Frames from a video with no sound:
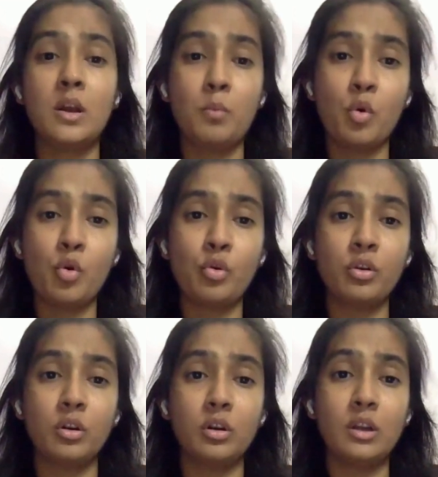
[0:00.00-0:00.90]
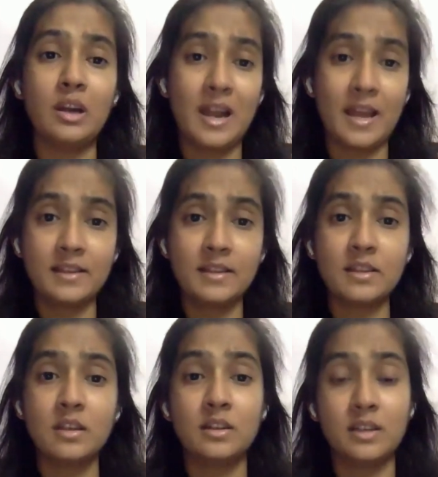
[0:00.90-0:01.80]
more,
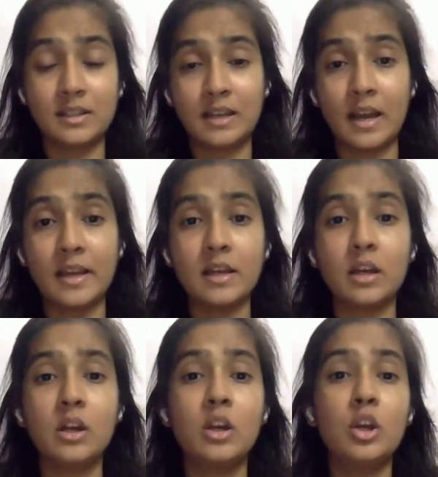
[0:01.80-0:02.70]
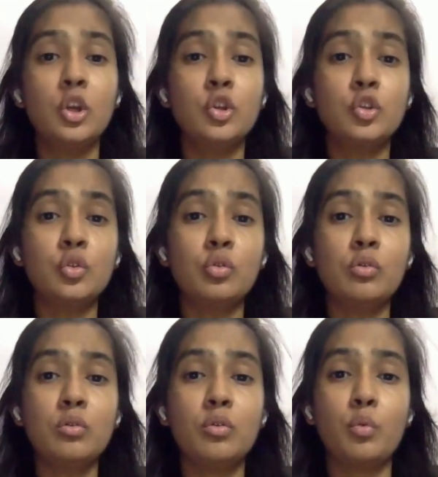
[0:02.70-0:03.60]
less, dislike.
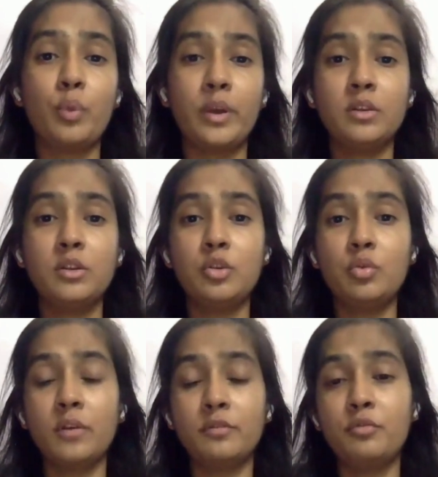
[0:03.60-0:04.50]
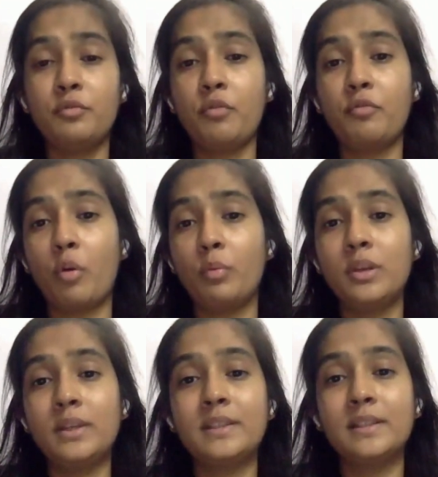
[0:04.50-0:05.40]
So when you have to, for
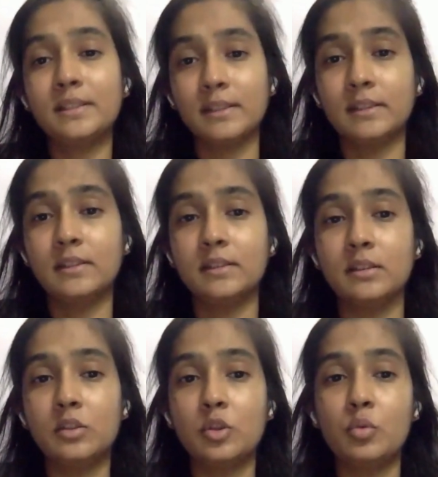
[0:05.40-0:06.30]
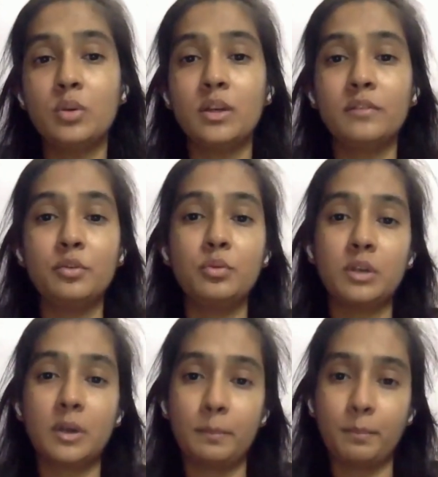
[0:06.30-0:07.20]
formulating sentences, you will have to
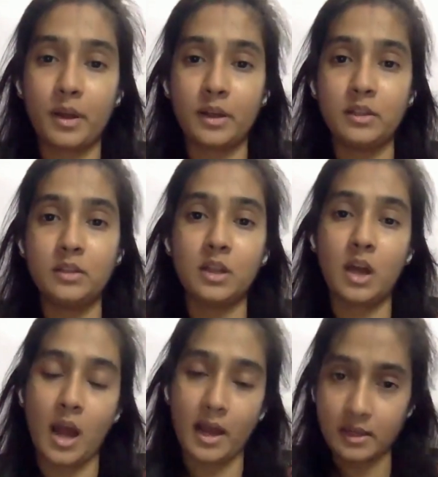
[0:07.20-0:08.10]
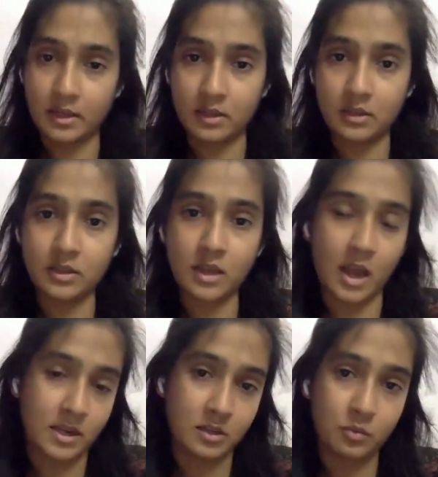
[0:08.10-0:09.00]
combine the icon, the
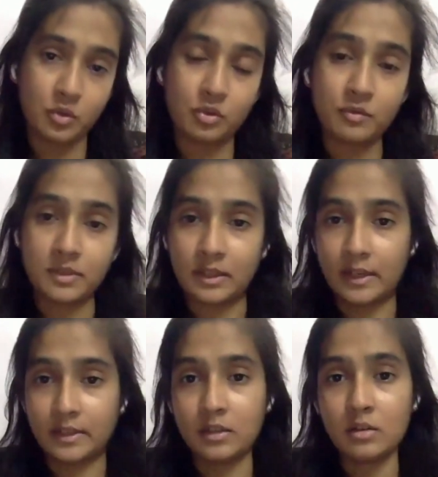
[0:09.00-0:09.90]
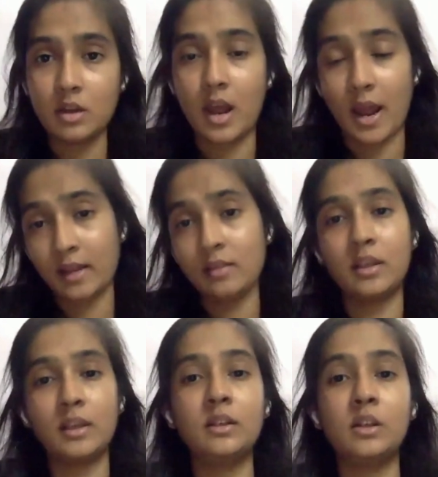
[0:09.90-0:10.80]
item which you have selected, and
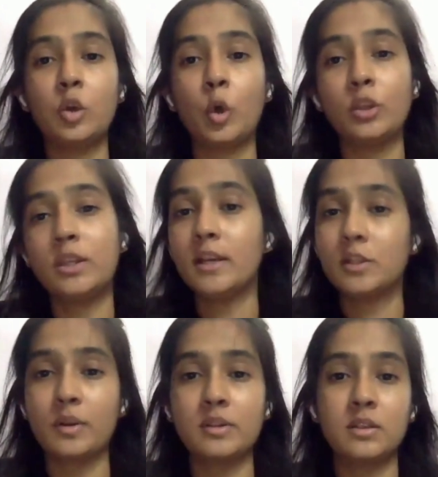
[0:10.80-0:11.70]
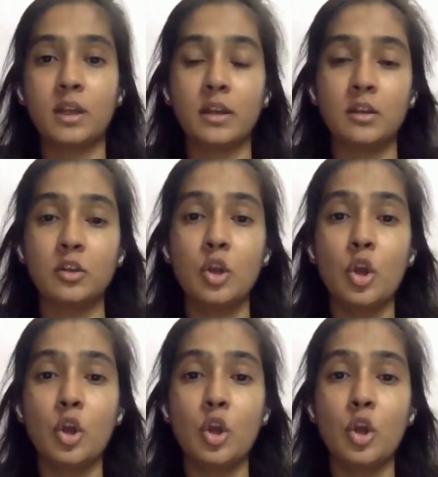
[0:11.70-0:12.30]
then click on the expression icon.